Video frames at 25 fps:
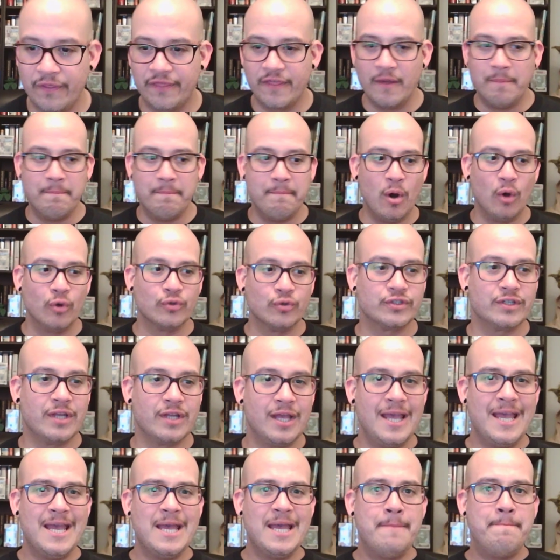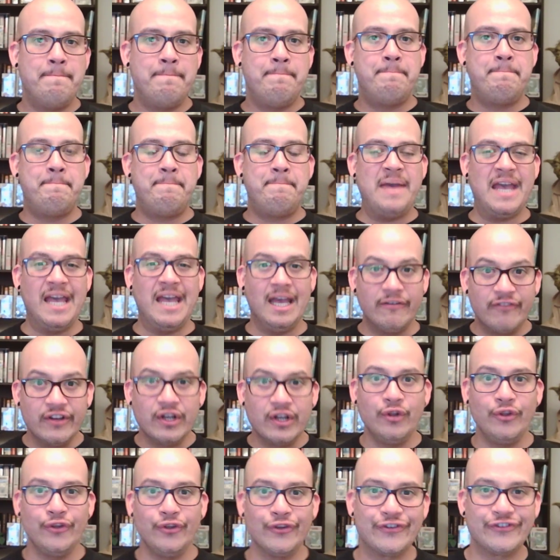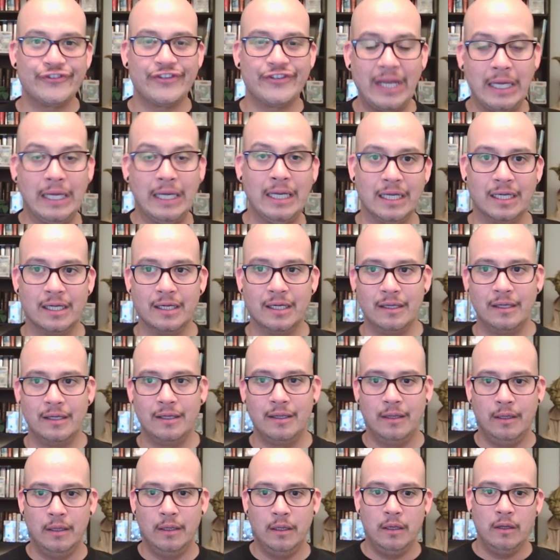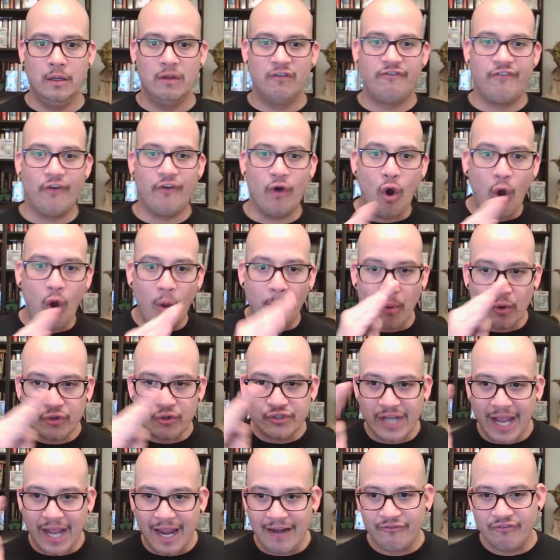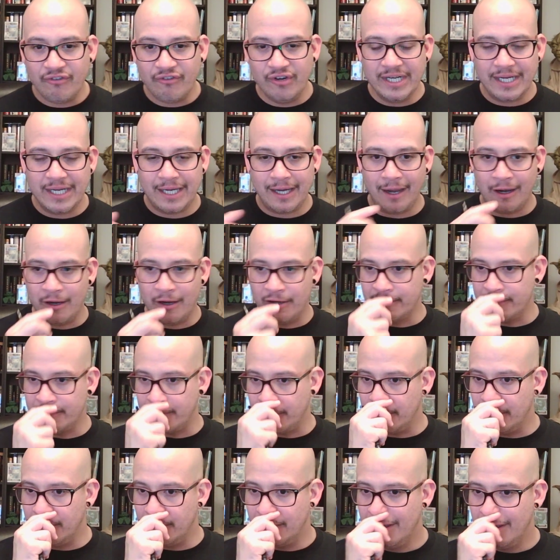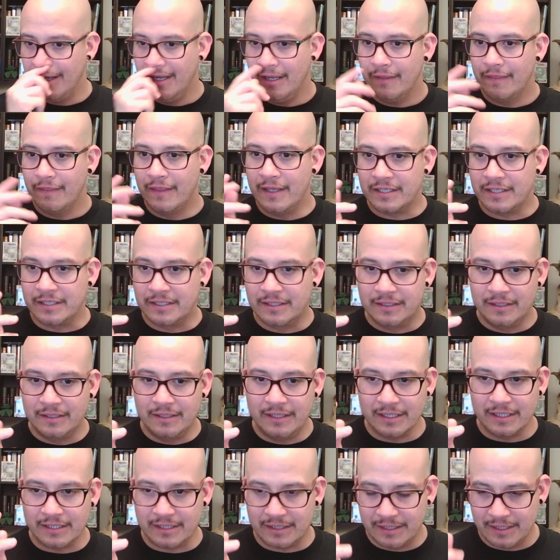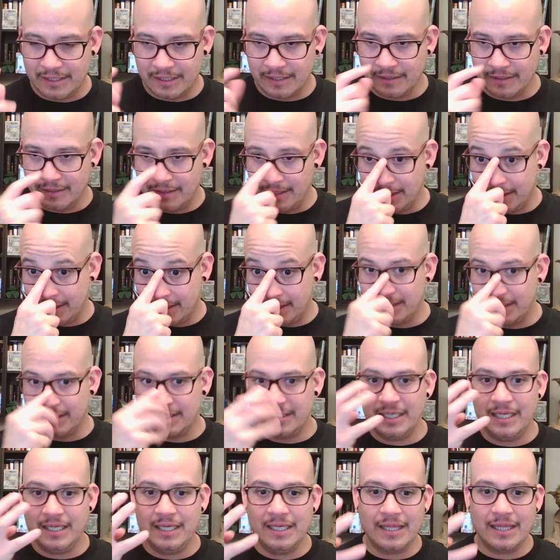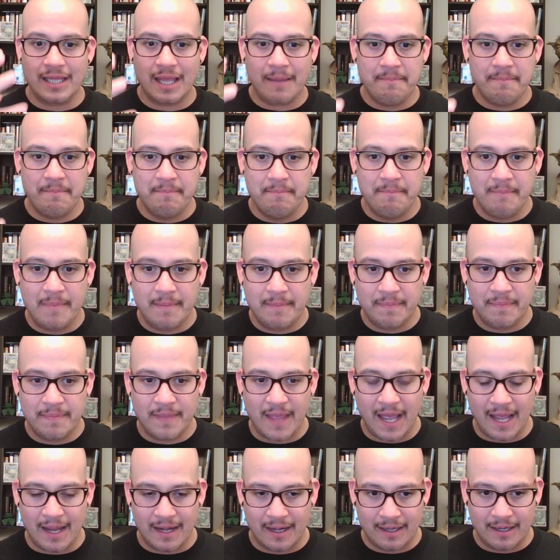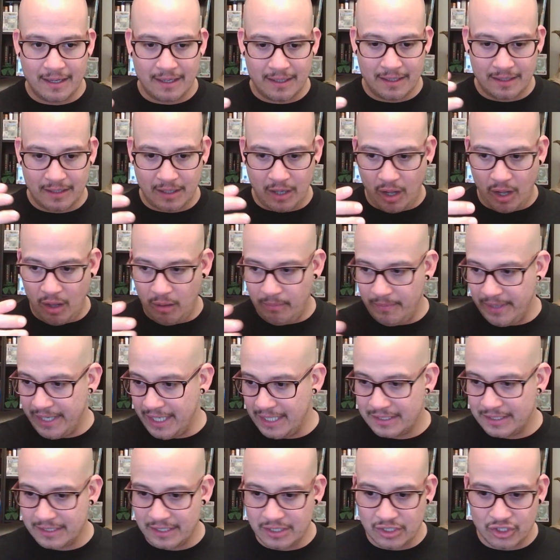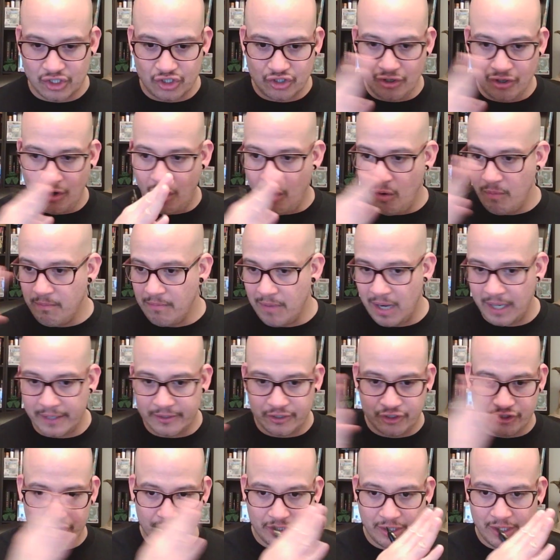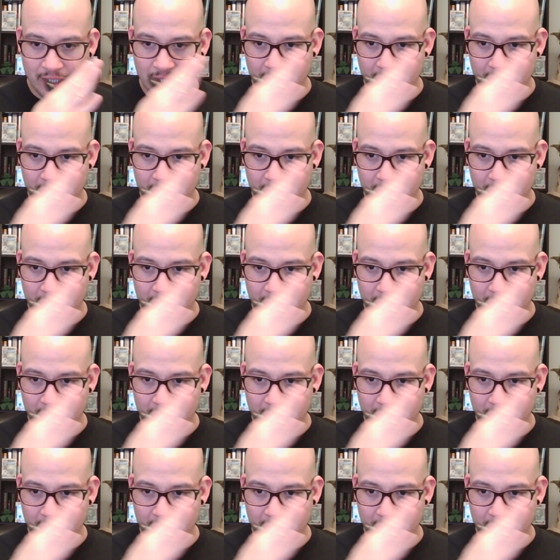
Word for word: the most pivotal scene for almost every character, this this the the, the scene that that culminates in so much